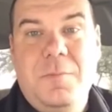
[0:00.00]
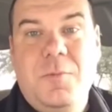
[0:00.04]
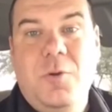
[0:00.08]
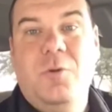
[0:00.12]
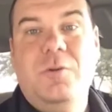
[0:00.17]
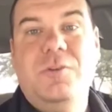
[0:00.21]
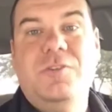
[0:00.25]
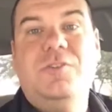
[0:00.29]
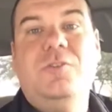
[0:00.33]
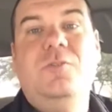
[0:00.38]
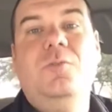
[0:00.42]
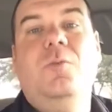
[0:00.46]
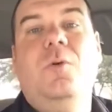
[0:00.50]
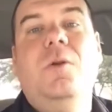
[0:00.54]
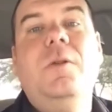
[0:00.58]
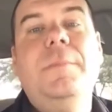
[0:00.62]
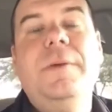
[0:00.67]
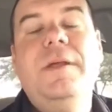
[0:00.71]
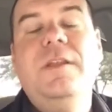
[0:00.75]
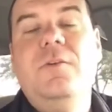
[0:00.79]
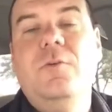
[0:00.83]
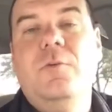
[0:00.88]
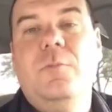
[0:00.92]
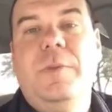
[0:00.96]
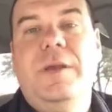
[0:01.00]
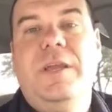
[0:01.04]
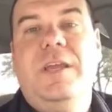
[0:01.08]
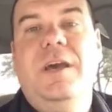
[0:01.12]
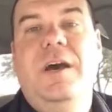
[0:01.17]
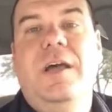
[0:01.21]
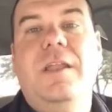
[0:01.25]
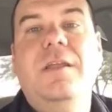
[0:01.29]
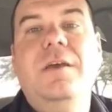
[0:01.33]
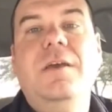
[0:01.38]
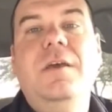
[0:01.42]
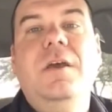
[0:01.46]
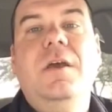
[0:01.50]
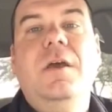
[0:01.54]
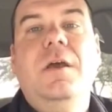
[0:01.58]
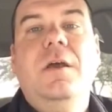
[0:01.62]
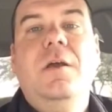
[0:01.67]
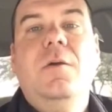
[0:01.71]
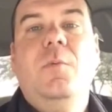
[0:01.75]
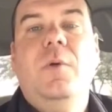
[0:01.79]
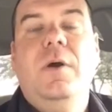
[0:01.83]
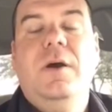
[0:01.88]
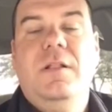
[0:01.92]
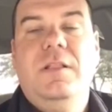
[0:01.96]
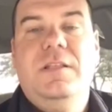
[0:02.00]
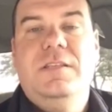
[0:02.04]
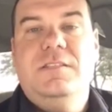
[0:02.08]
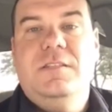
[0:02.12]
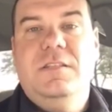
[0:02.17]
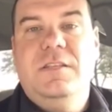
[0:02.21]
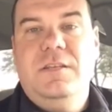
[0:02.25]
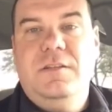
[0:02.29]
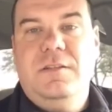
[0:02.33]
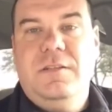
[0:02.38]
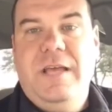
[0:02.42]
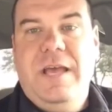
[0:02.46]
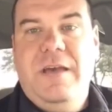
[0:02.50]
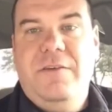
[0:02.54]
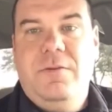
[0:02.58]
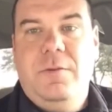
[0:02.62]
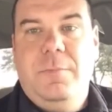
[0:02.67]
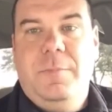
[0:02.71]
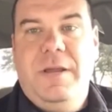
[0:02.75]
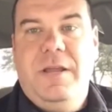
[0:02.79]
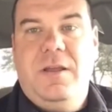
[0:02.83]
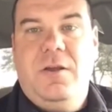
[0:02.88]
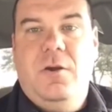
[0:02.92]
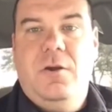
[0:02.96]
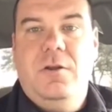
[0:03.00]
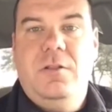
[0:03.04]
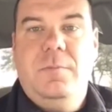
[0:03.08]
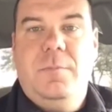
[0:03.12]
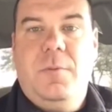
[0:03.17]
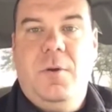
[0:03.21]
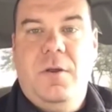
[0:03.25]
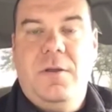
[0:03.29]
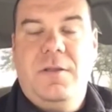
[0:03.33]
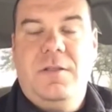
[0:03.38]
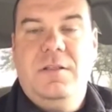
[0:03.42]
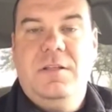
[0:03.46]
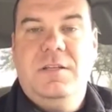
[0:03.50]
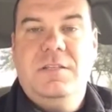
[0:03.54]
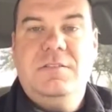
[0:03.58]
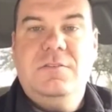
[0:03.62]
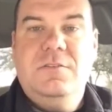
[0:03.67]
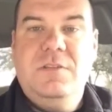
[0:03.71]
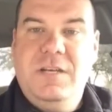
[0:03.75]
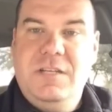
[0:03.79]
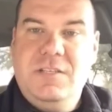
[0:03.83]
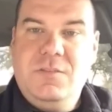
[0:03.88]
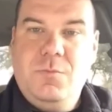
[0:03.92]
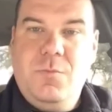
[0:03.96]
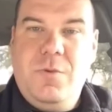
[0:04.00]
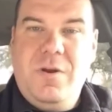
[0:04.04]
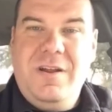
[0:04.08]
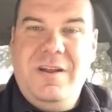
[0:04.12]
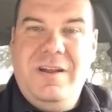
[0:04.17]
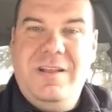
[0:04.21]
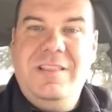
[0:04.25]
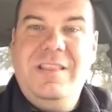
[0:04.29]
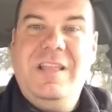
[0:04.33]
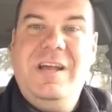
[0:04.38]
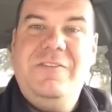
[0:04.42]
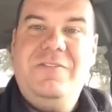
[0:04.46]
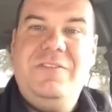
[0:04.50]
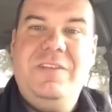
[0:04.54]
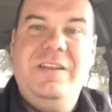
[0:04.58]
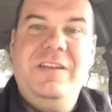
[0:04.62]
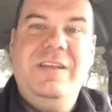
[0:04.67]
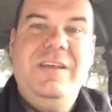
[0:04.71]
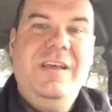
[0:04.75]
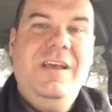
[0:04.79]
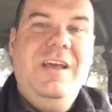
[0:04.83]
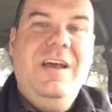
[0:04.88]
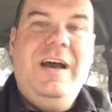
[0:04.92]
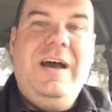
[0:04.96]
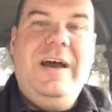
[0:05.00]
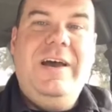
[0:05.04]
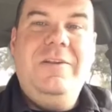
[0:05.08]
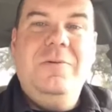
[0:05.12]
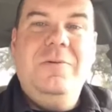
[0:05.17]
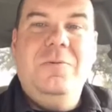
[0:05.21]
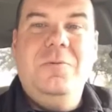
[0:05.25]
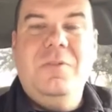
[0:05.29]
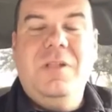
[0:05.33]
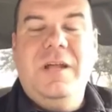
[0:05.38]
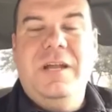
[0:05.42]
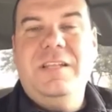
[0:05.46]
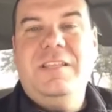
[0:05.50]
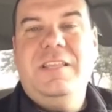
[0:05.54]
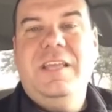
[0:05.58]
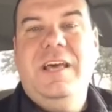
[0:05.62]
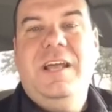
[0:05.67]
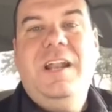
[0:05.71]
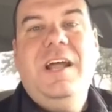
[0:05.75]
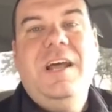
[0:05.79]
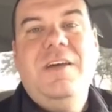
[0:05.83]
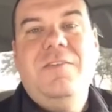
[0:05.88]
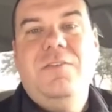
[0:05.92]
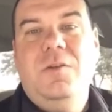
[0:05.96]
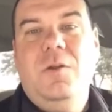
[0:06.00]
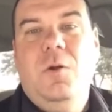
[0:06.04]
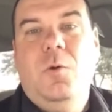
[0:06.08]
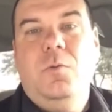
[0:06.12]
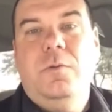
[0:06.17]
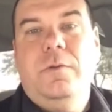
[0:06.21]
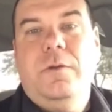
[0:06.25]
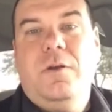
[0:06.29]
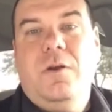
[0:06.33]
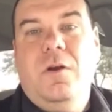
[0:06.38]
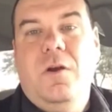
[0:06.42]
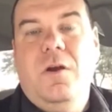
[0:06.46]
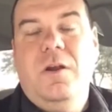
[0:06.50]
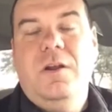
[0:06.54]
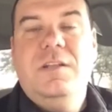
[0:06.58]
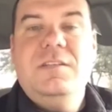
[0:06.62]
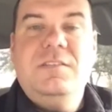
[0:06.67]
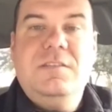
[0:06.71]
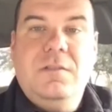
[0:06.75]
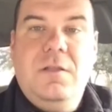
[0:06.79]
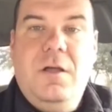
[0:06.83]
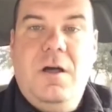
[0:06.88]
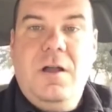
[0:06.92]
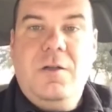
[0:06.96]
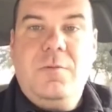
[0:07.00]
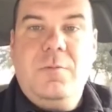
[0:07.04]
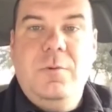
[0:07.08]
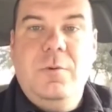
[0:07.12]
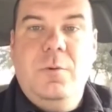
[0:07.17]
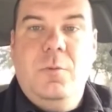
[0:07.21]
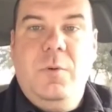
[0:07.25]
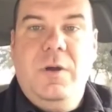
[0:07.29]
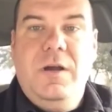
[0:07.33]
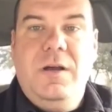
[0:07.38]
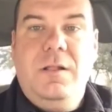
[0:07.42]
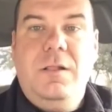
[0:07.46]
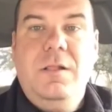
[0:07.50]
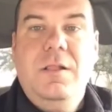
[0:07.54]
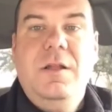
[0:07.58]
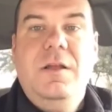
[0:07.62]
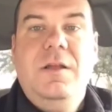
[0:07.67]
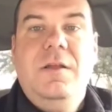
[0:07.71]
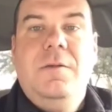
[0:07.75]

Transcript: I'm going to school. What am I going to do with my gun? Well, it's legal to have it in my car in the parking lot. So that's where I left it. I don't like that. I have an older car. It doesn't lock real well.